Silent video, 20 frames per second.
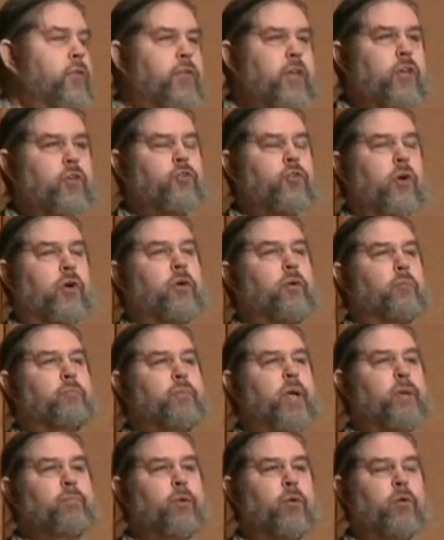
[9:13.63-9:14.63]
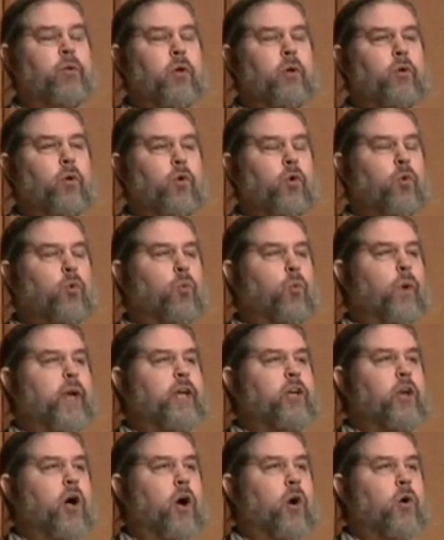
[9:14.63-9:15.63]
These are people who
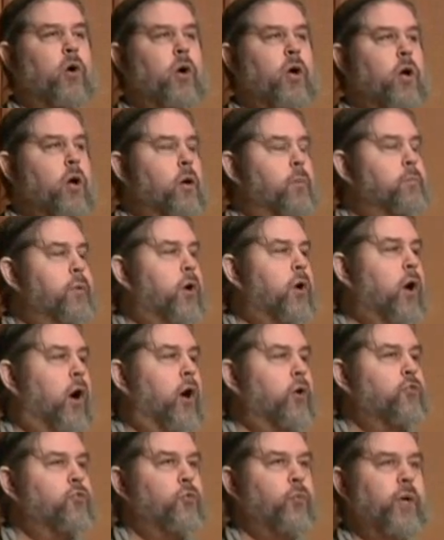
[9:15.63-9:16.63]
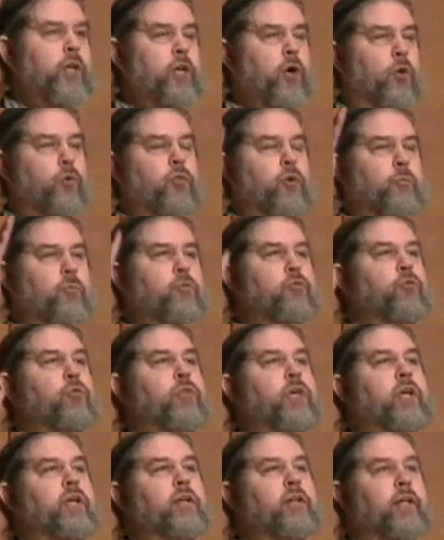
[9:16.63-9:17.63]
we know because we know them through
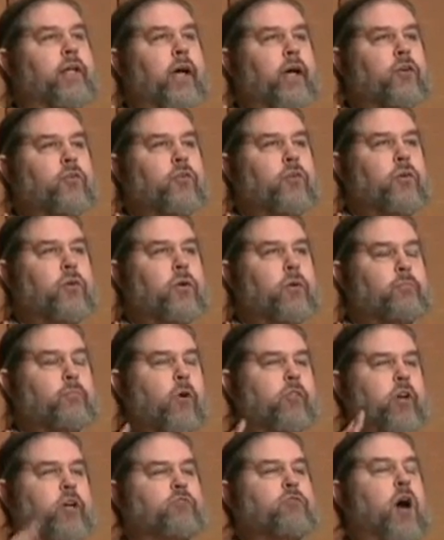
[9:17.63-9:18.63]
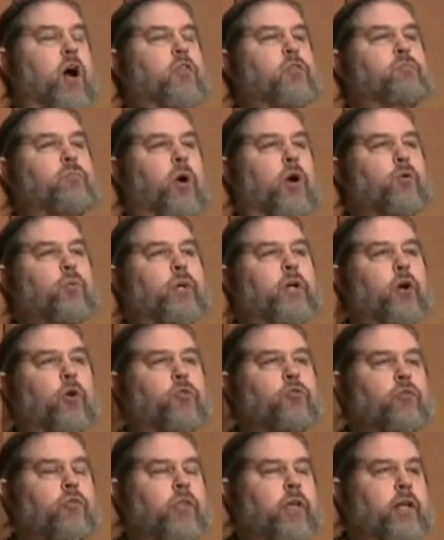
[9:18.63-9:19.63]
the intellect. Murray Rothbard, we know
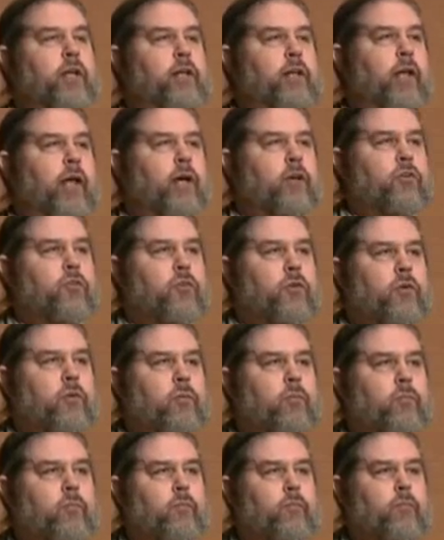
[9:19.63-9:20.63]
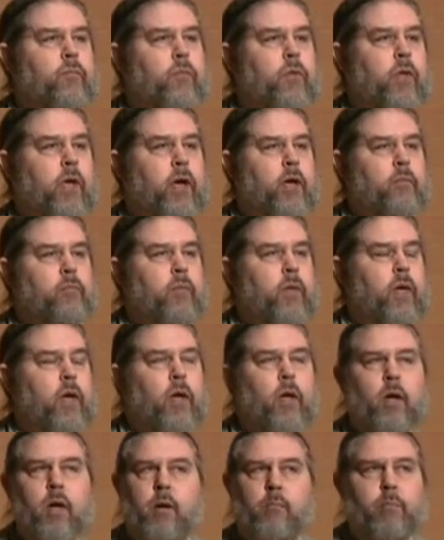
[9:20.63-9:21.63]
through the intellect. Okay?
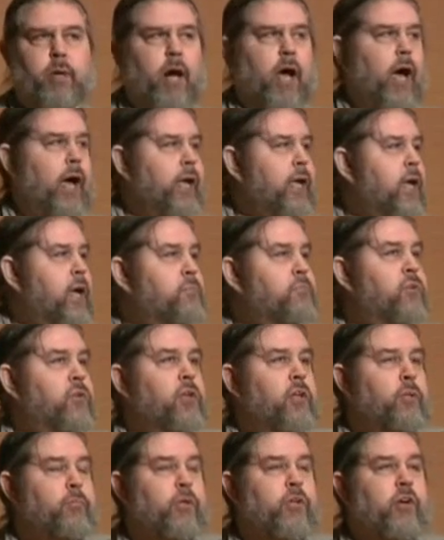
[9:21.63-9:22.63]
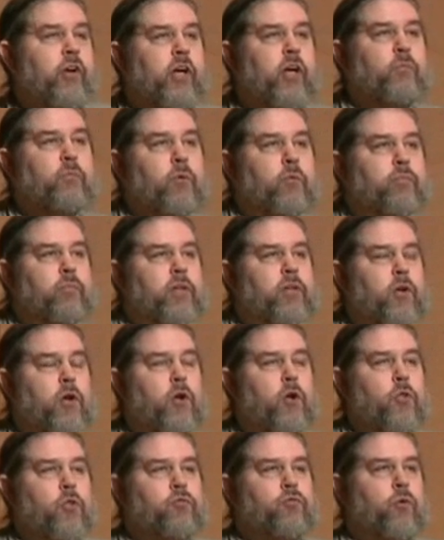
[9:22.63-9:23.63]
But I came to the libertarian movement
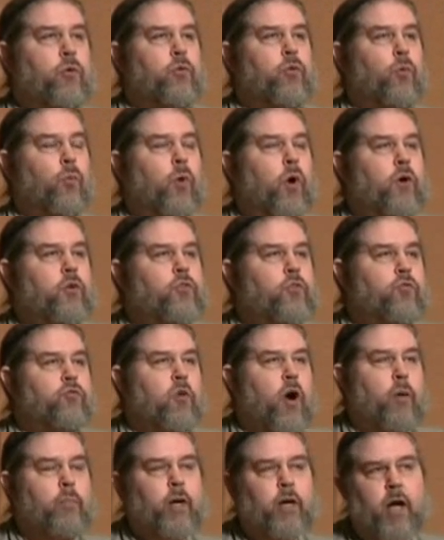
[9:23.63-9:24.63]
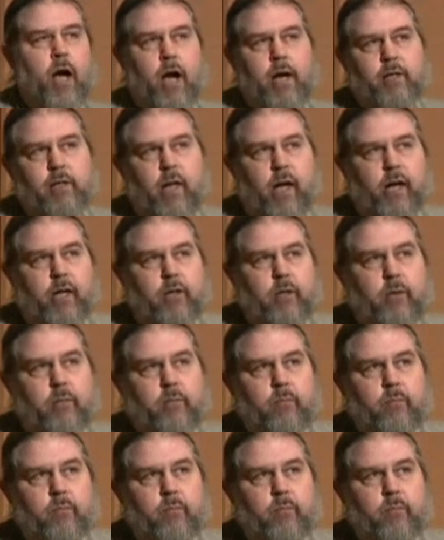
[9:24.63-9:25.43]
through the works of Robert Heinlein,